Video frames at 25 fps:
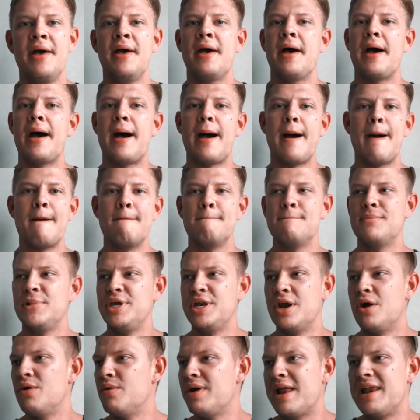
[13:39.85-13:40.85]
You
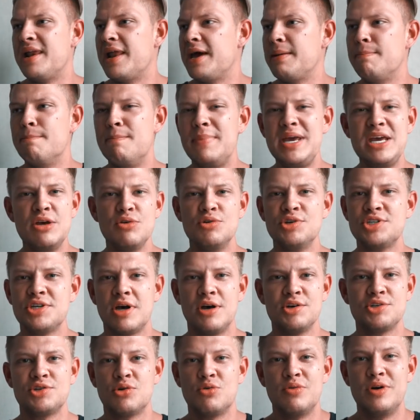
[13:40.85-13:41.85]
know, and like meals
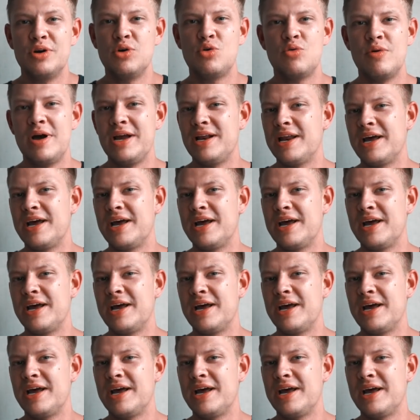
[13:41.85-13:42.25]
also real quick,